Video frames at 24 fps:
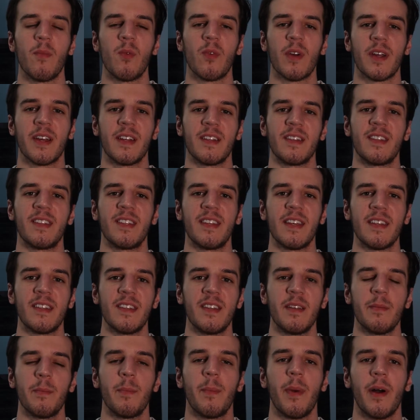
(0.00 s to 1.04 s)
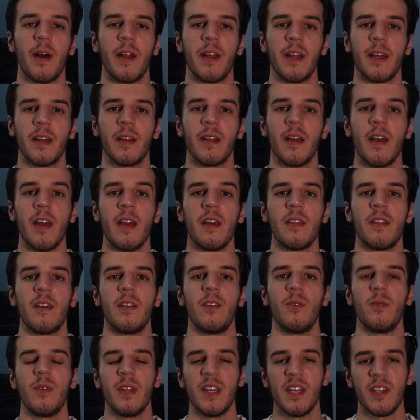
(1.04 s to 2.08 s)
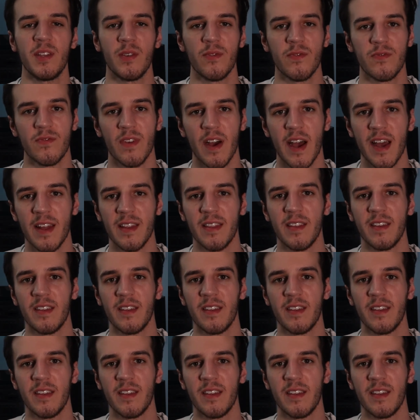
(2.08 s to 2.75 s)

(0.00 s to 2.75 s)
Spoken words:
more consistent putting, then you need to find